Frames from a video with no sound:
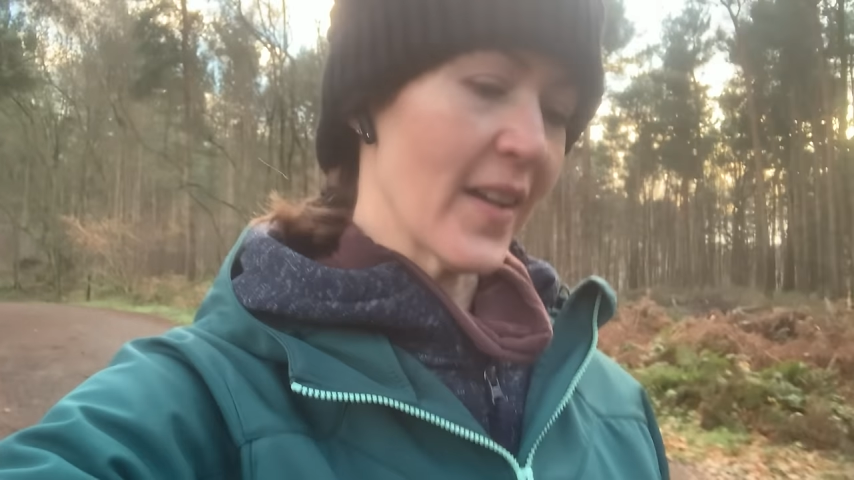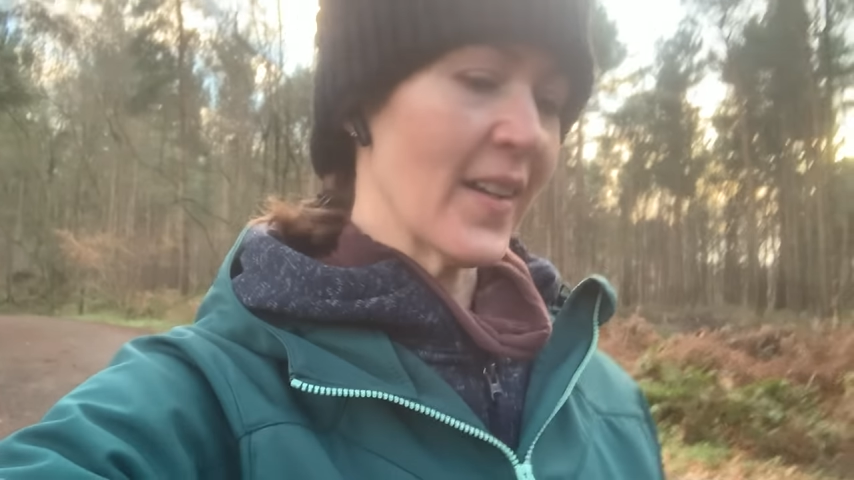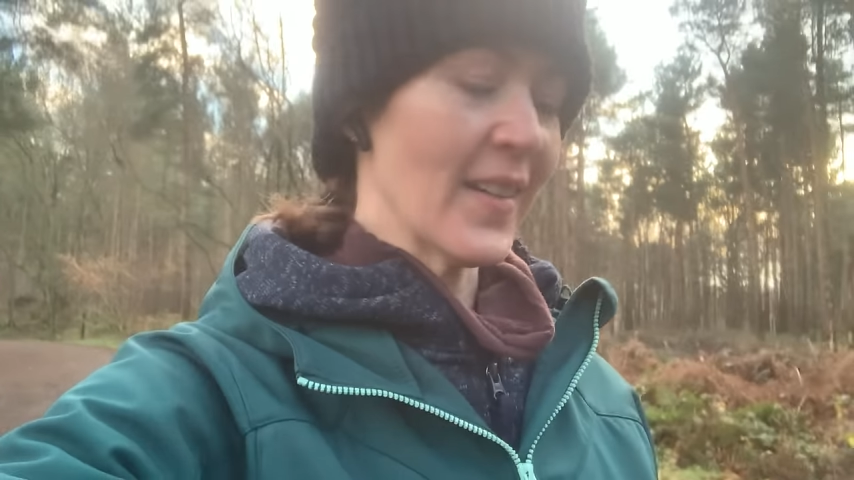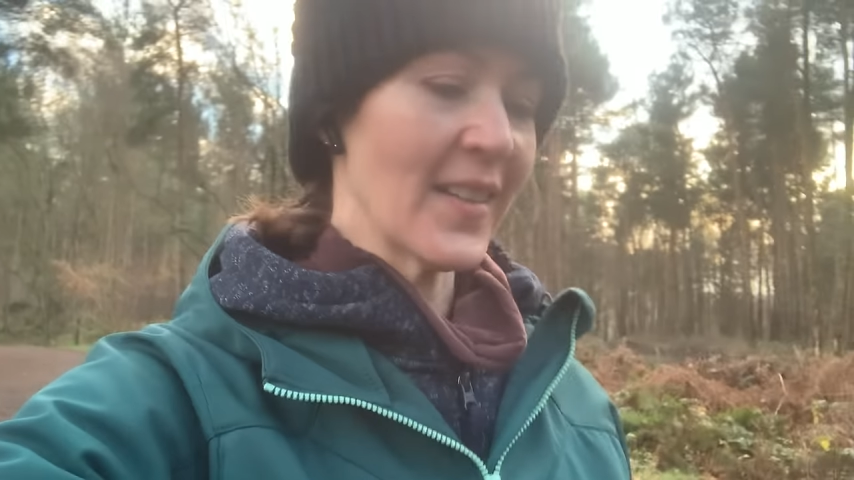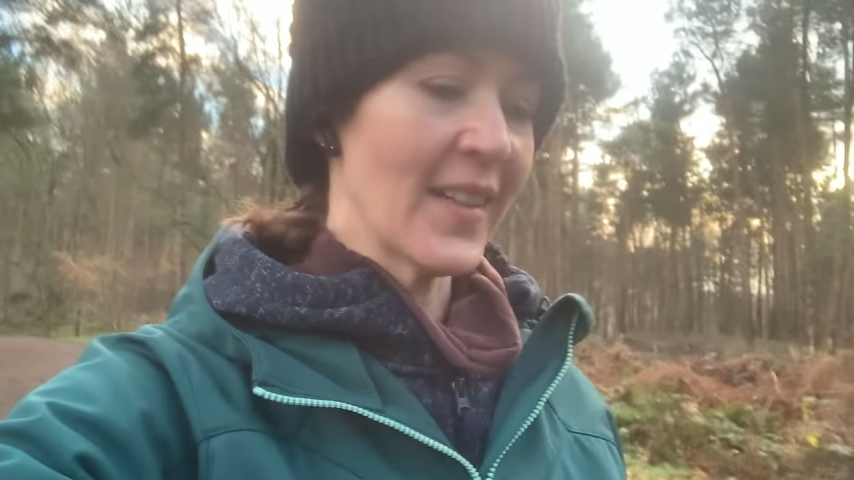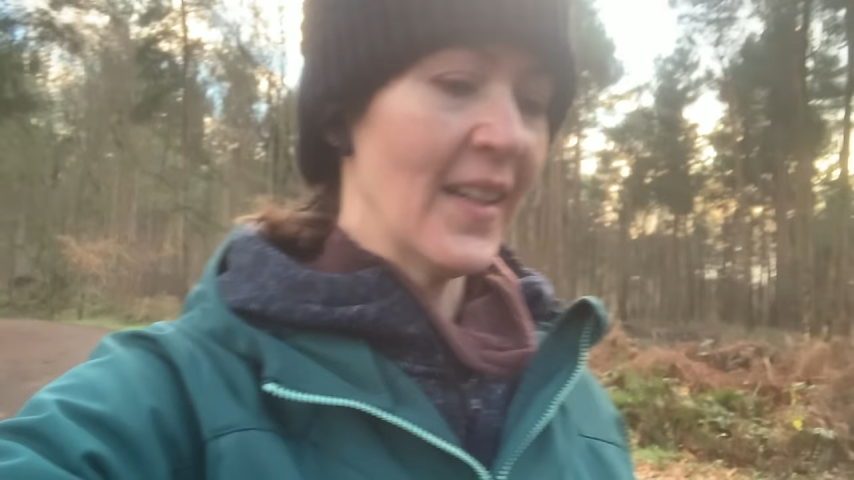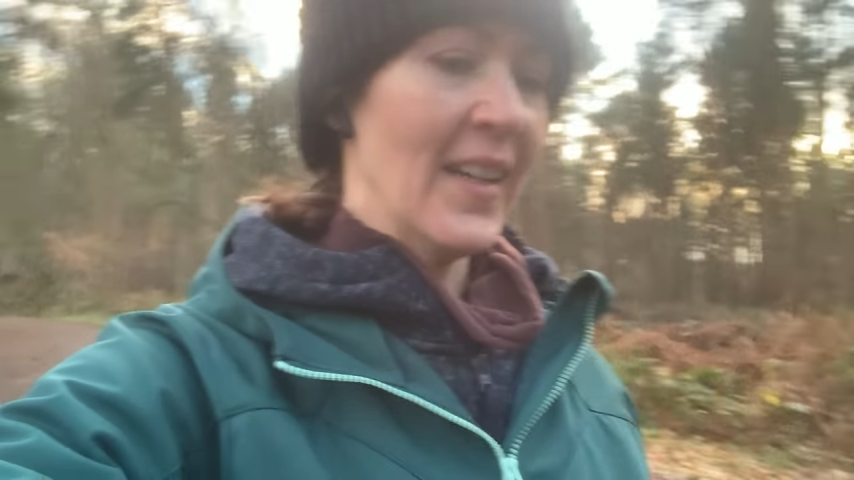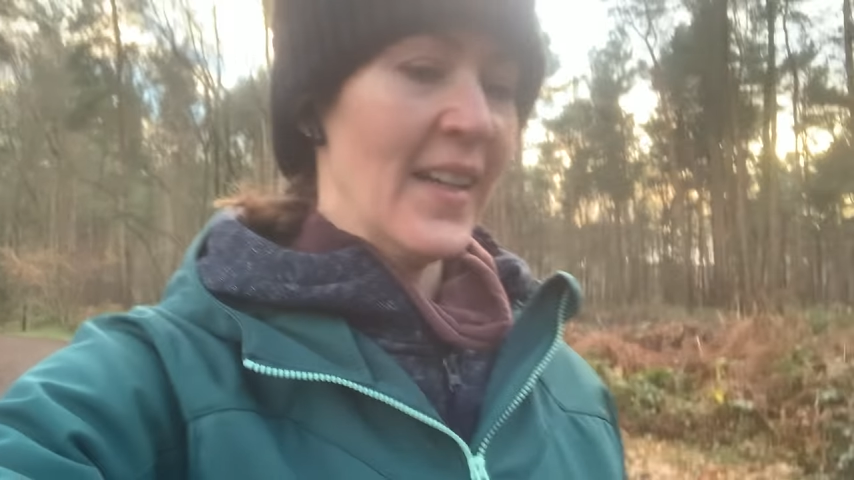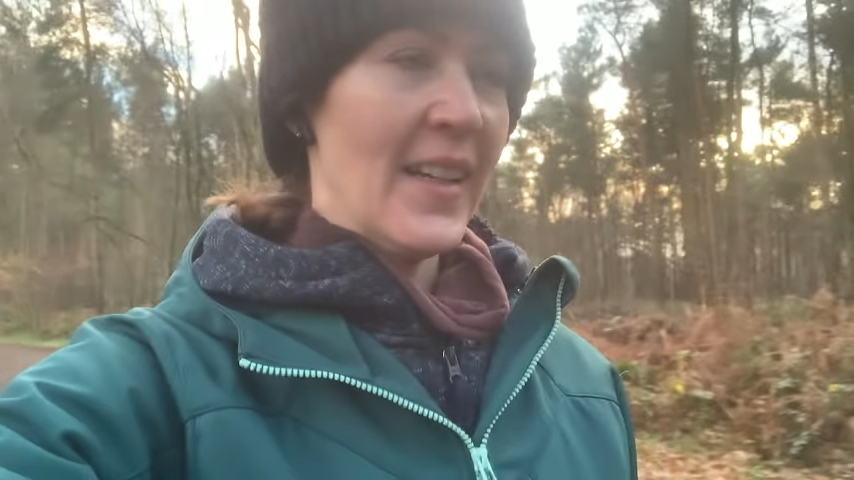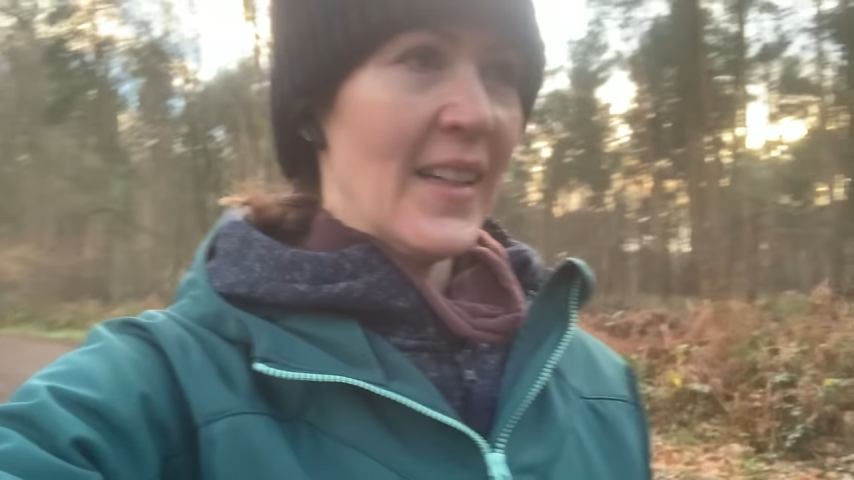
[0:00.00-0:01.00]
And
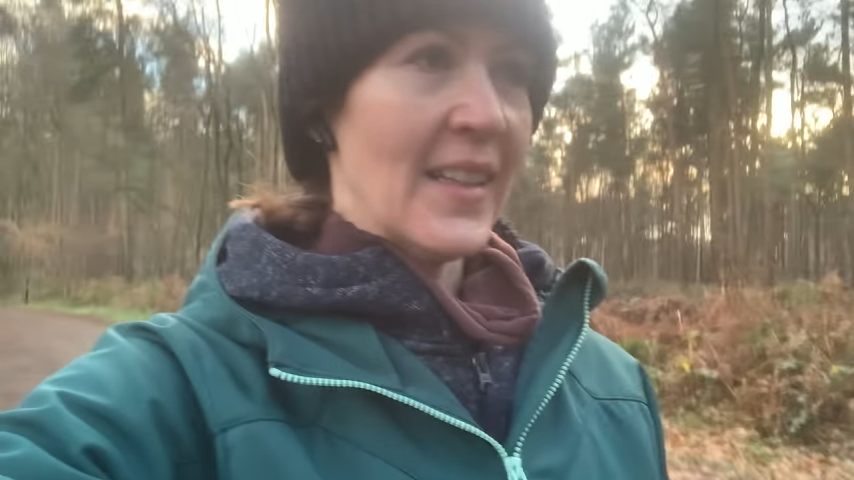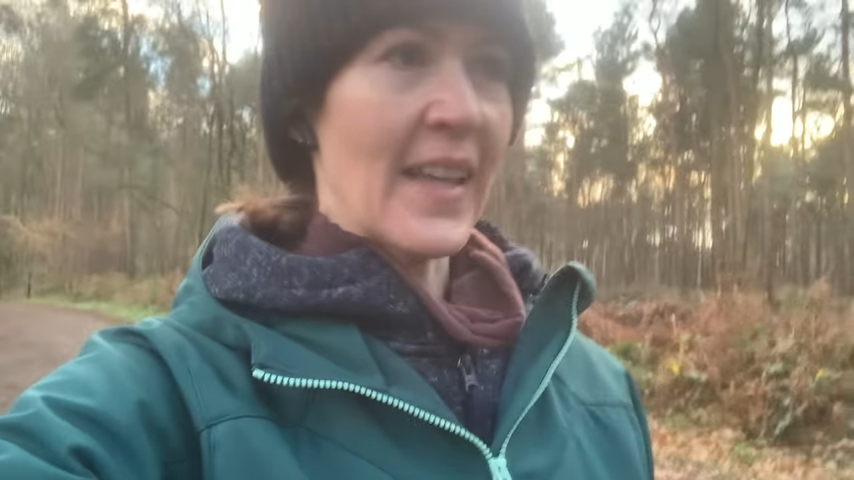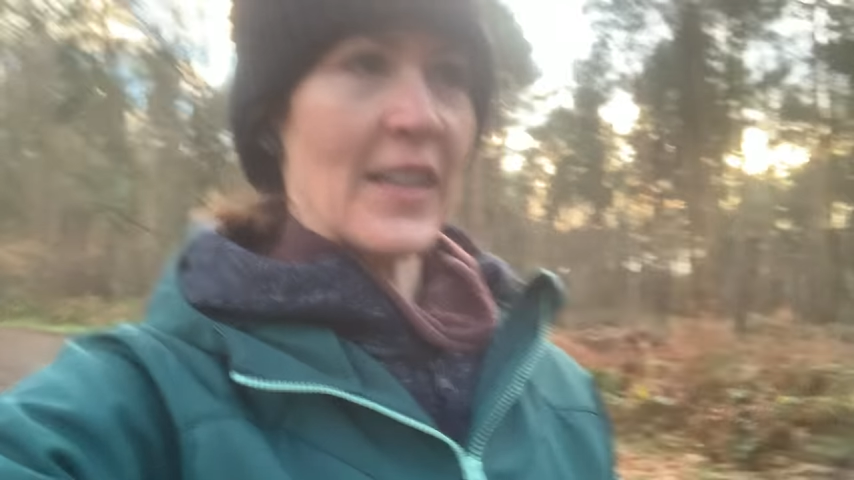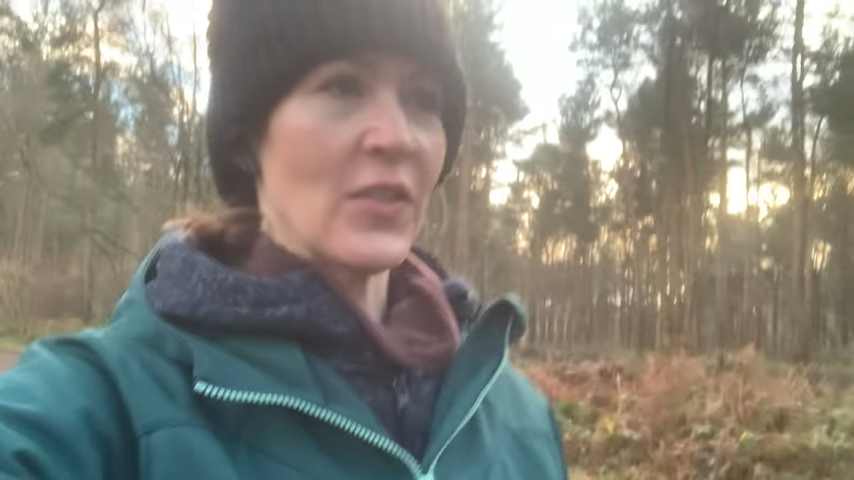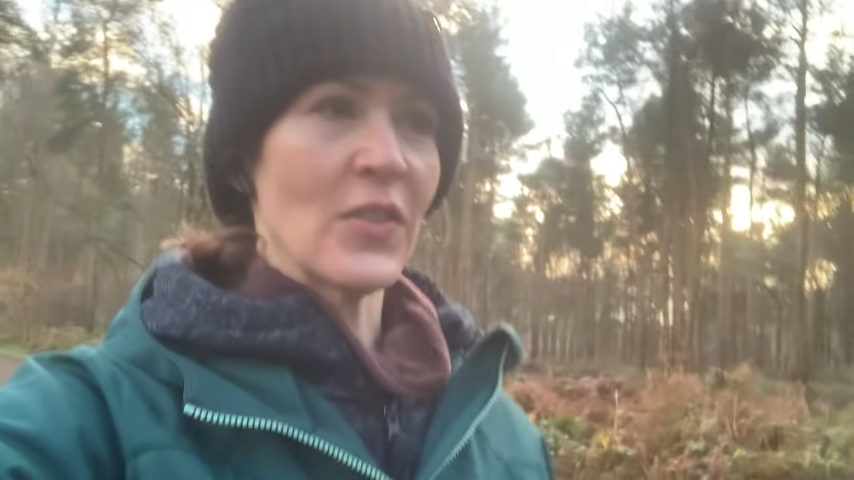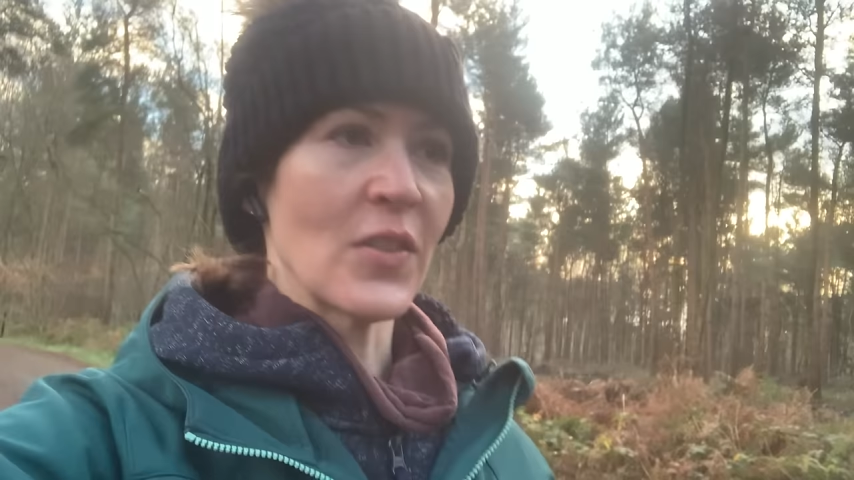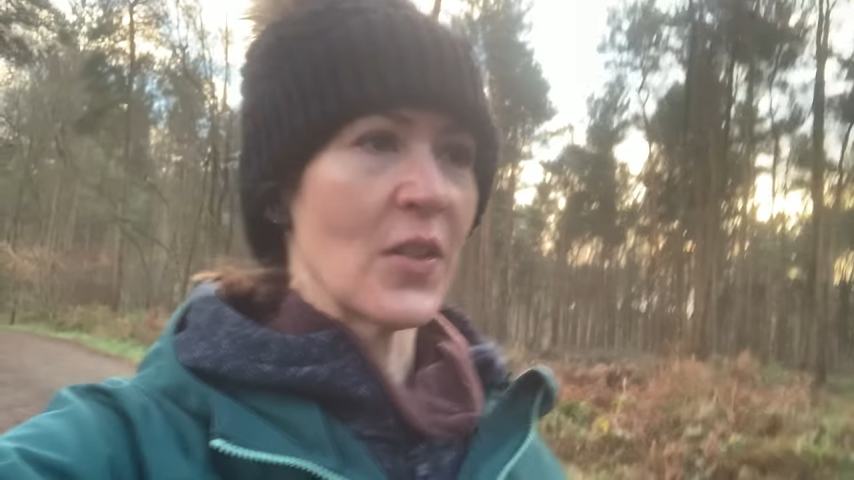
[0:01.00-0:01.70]
that's just